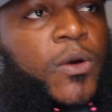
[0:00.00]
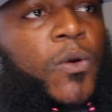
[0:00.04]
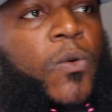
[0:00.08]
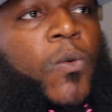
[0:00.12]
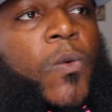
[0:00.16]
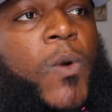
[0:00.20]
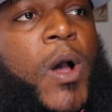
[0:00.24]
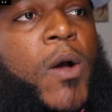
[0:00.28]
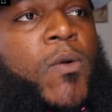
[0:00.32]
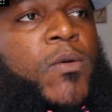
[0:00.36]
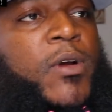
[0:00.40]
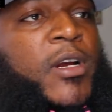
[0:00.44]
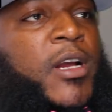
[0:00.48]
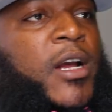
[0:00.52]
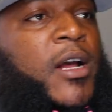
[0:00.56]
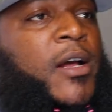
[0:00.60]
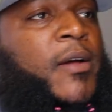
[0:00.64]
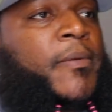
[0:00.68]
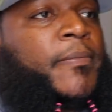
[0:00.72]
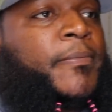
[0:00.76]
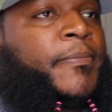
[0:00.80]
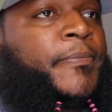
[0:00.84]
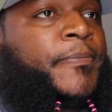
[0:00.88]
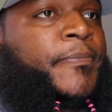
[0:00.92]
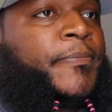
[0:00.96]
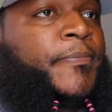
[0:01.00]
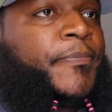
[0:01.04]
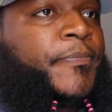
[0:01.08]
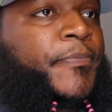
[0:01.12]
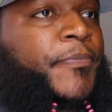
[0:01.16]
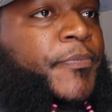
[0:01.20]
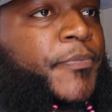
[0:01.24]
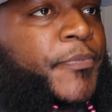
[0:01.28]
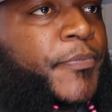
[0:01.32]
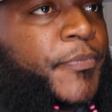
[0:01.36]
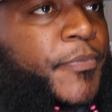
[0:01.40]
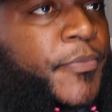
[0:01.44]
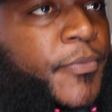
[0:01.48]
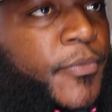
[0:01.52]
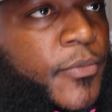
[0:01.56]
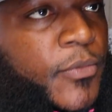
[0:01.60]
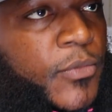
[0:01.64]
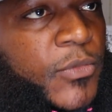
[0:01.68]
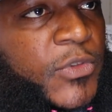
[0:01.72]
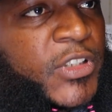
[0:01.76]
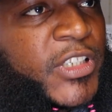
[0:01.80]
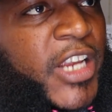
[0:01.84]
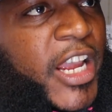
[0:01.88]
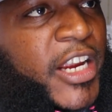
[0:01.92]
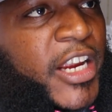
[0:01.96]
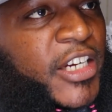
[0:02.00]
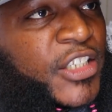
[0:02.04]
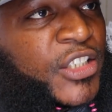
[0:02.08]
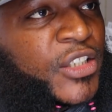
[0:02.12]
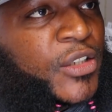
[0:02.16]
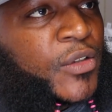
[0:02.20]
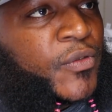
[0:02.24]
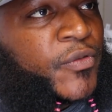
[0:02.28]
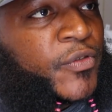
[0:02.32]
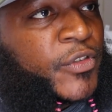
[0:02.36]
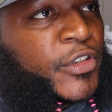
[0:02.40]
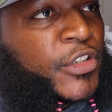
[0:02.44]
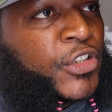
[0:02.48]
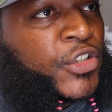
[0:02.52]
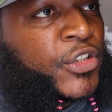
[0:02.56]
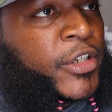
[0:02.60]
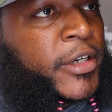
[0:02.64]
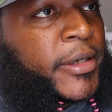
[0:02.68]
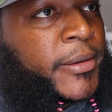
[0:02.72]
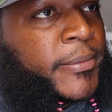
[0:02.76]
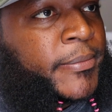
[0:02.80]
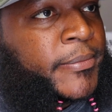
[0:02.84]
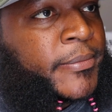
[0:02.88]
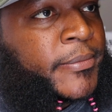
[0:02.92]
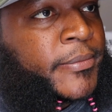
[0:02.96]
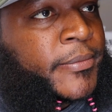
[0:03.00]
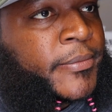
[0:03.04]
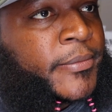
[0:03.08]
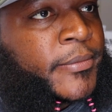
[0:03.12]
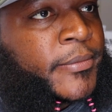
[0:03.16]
Woke up. Tight shoe for your trip.